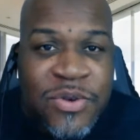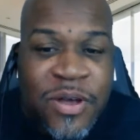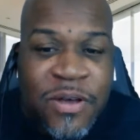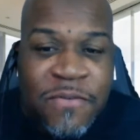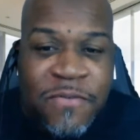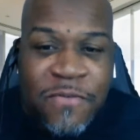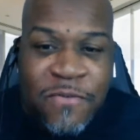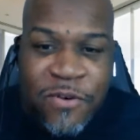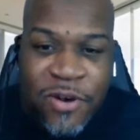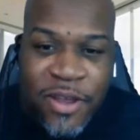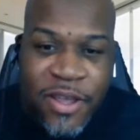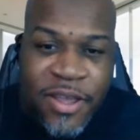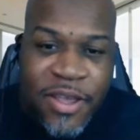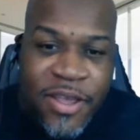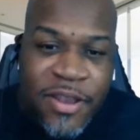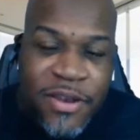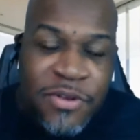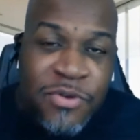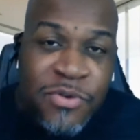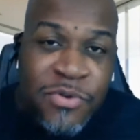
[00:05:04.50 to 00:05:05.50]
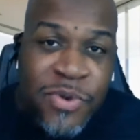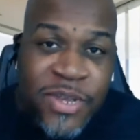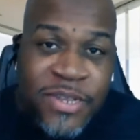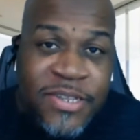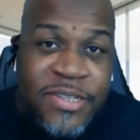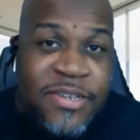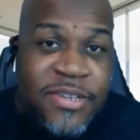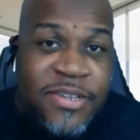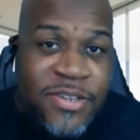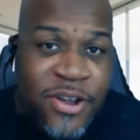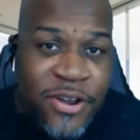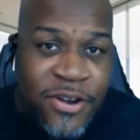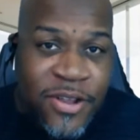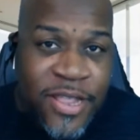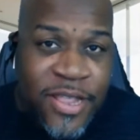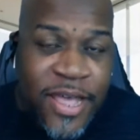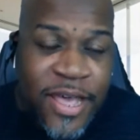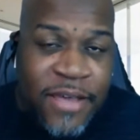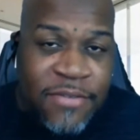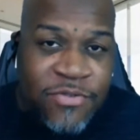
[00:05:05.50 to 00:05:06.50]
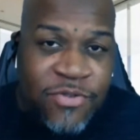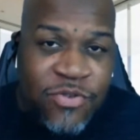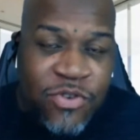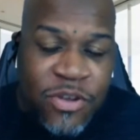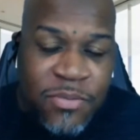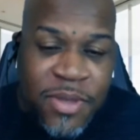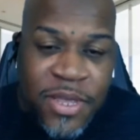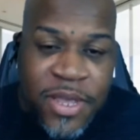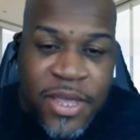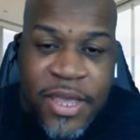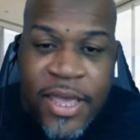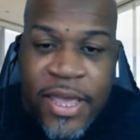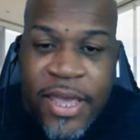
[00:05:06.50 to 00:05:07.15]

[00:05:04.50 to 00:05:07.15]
a friend who recently started live streaming,